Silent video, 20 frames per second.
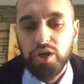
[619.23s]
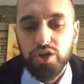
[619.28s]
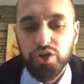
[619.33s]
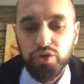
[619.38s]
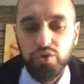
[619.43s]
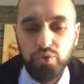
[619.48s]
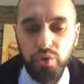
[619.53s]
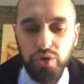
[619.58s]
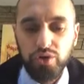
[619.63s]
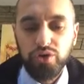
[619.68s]

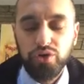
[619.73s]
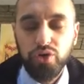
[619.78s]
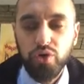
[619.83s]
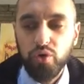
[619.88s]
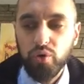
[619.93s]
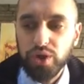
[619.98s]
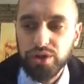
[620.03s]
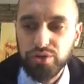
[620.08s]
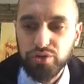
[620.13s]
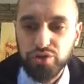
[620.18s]
You want to know
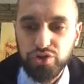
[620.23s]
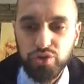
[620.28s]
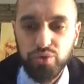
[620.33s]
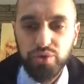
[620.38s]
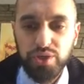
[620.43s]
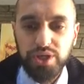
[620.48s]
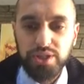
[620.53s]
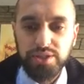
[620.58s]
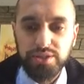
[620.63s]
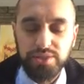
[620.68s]
what a
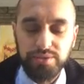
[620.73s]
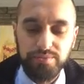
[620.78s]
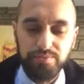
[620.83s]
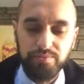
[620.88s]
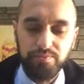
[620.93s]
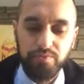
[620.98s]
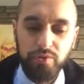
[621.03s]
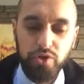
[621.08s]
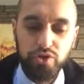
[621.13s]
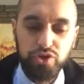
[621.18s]
Jew is?
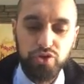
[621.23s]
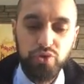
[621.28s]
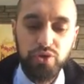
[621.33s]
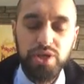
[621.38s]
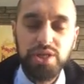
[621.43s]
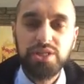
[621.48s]
A Jew